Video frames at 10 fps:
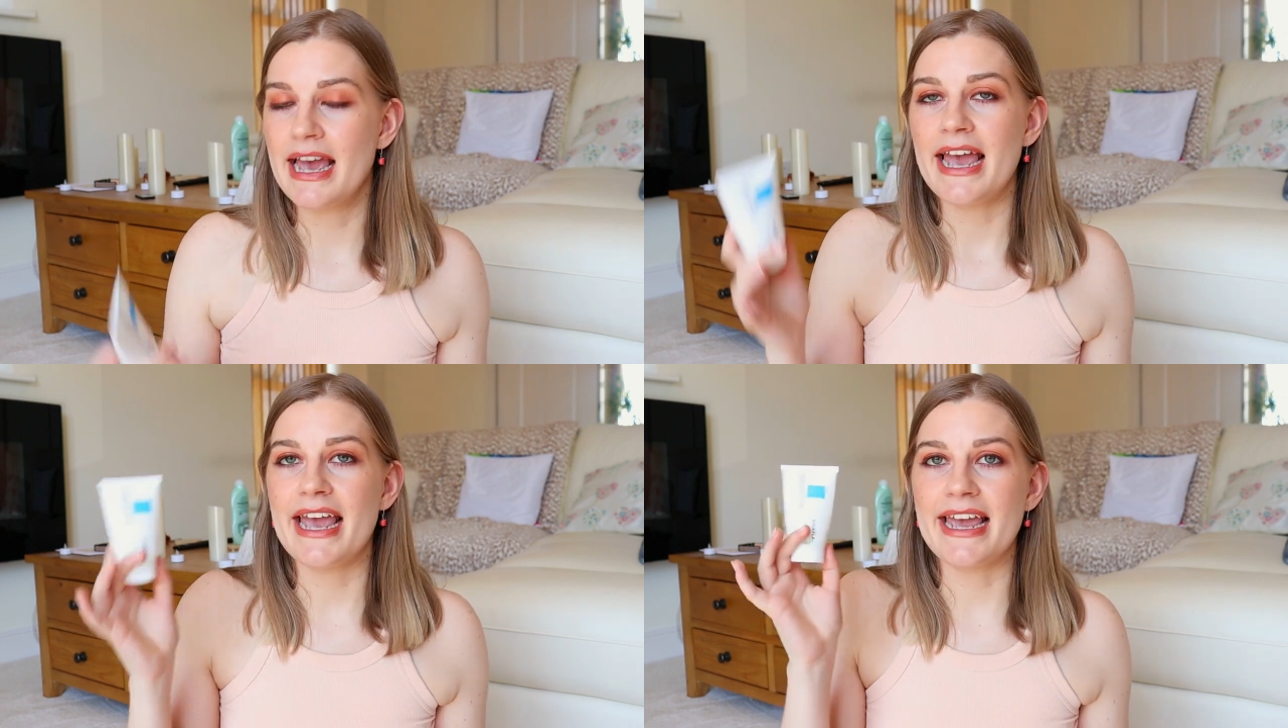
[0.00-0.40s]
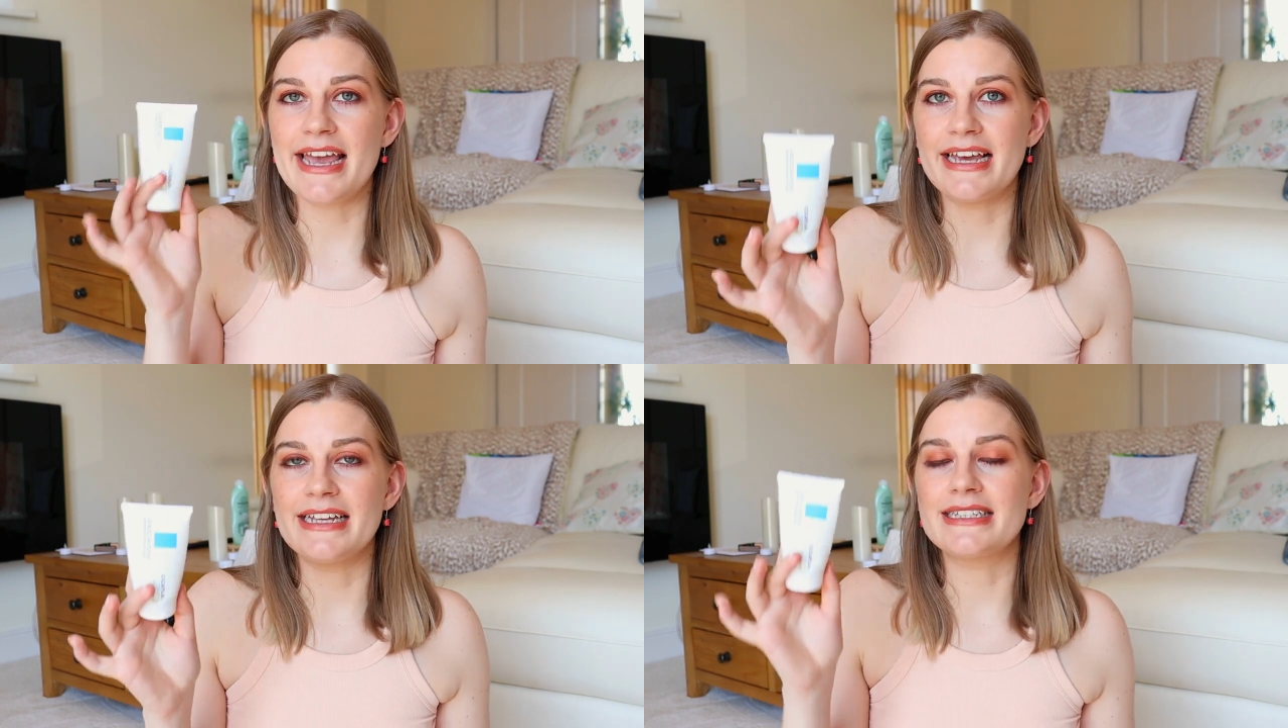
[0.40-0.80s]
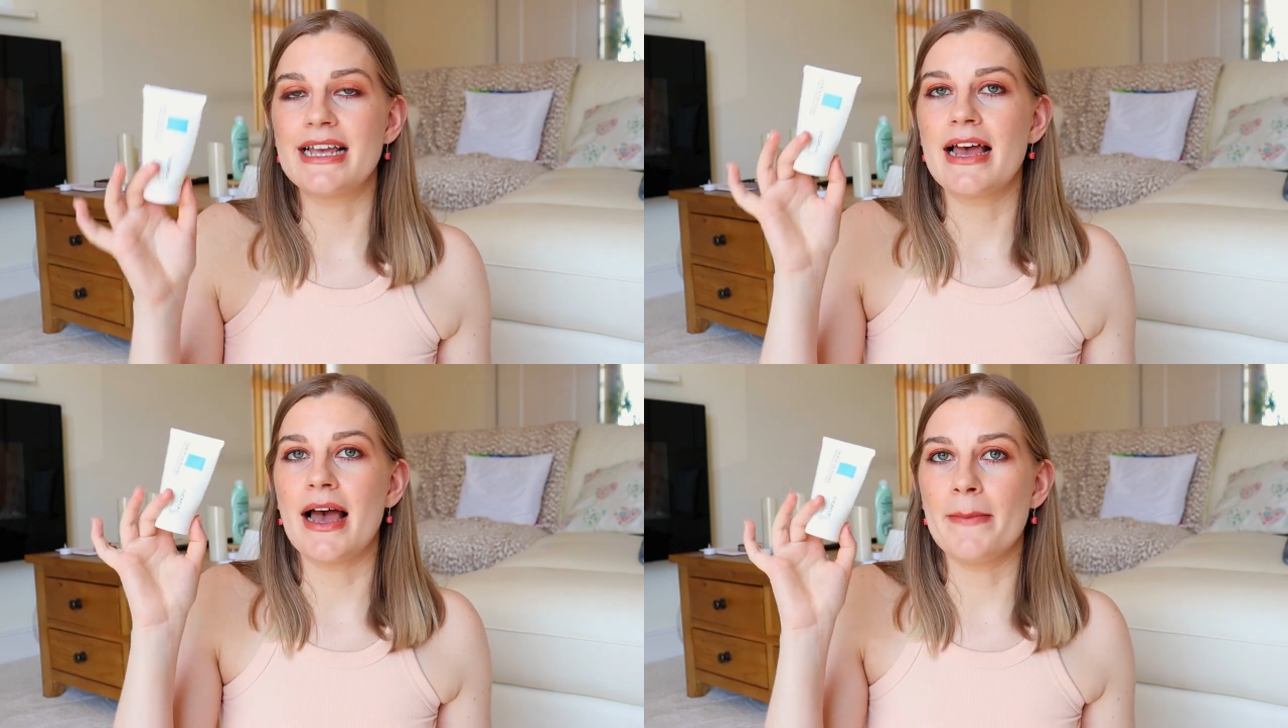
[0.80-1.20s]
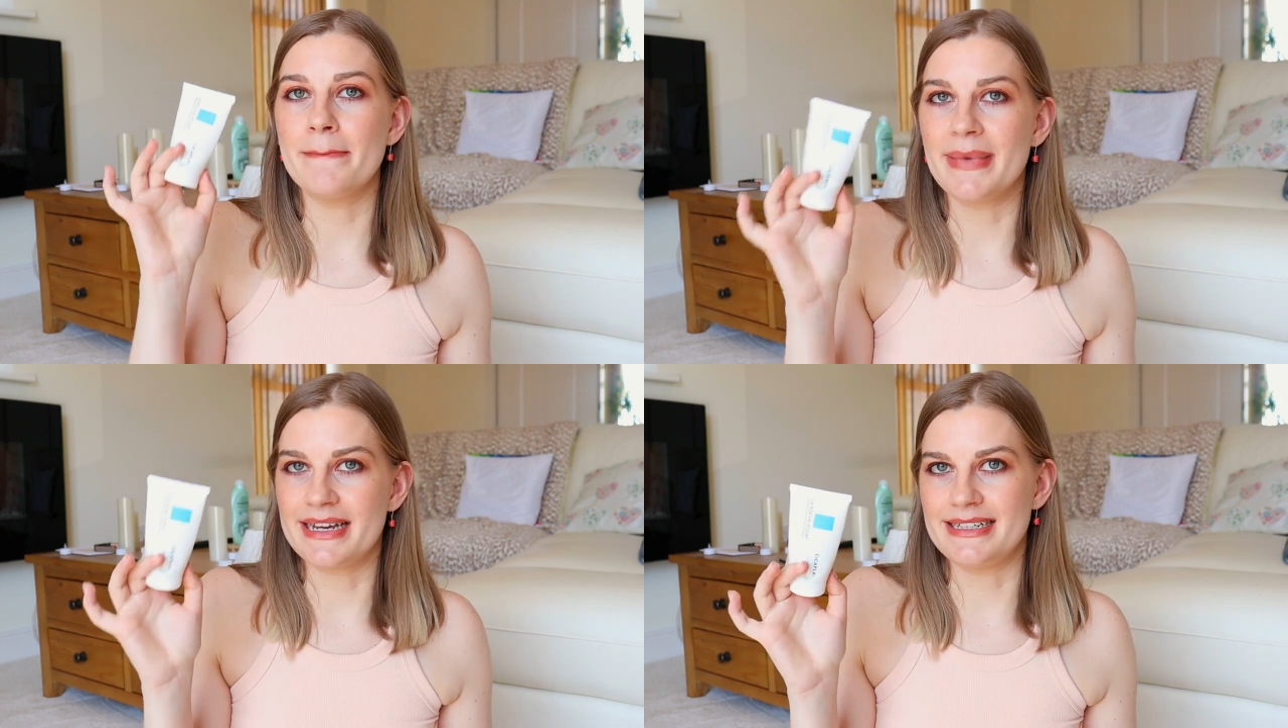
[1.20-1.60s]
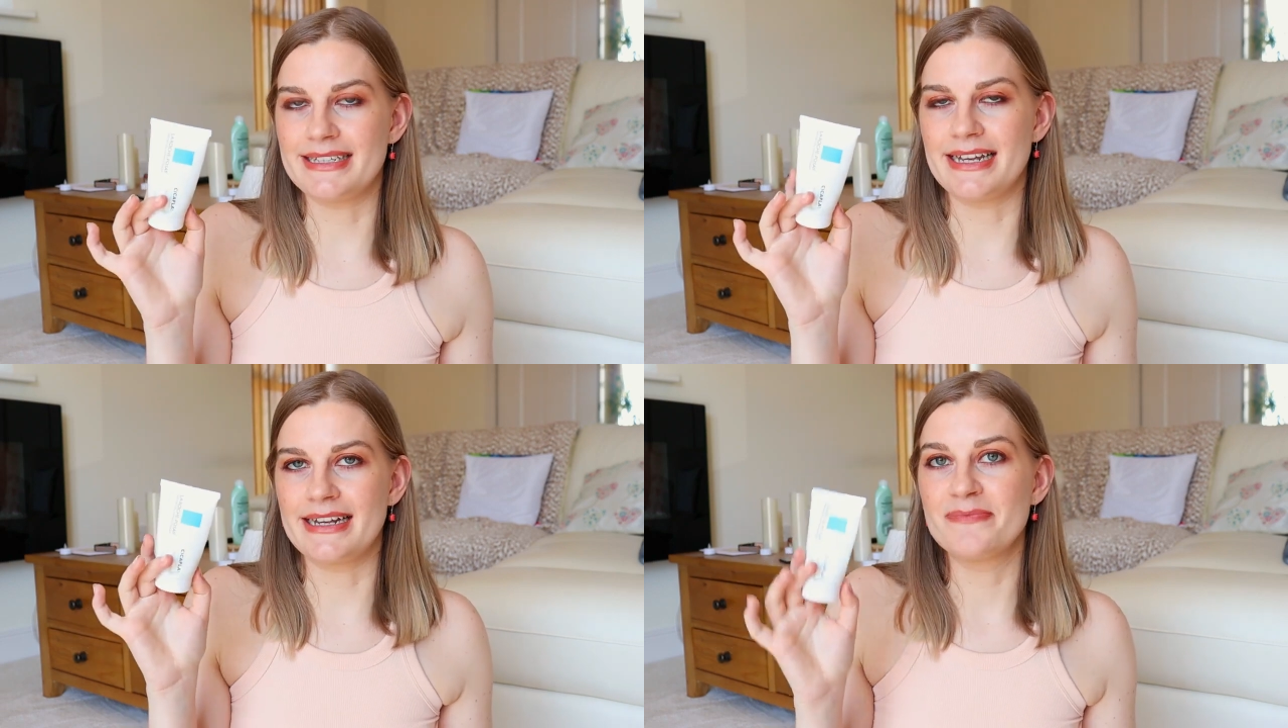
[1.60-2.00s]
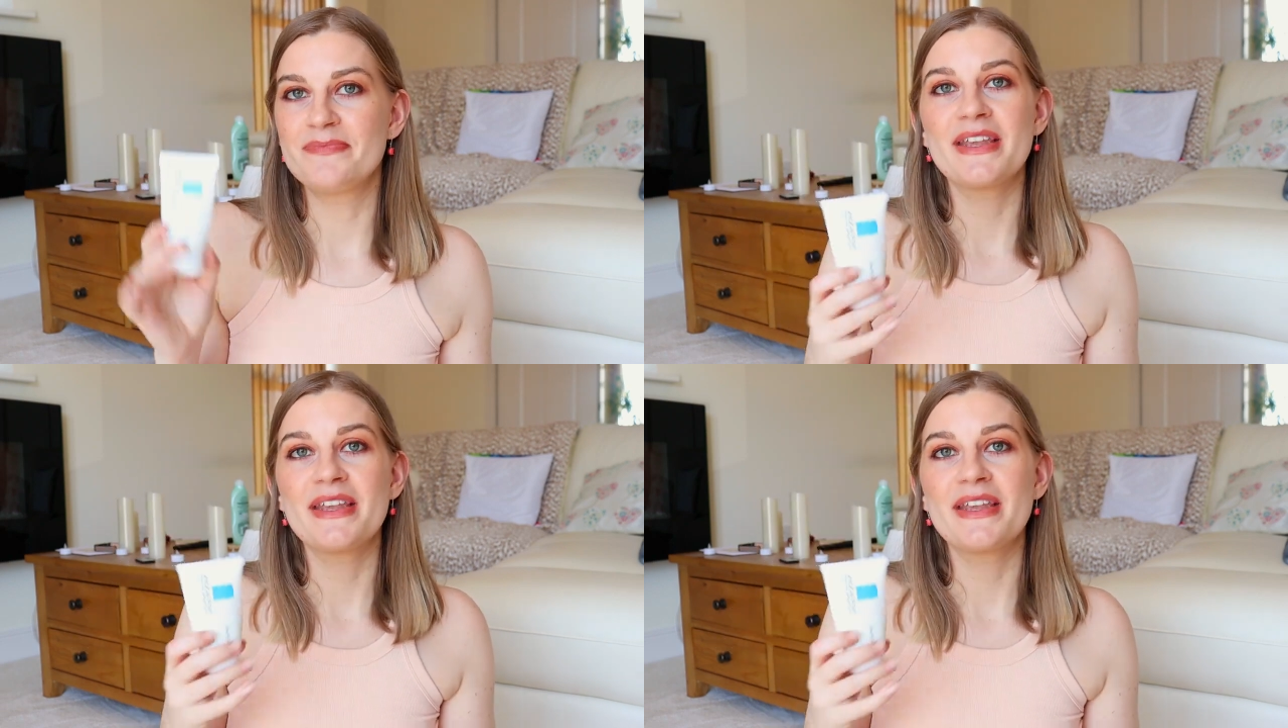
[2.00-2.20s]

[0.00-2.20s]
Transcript: it is amazing.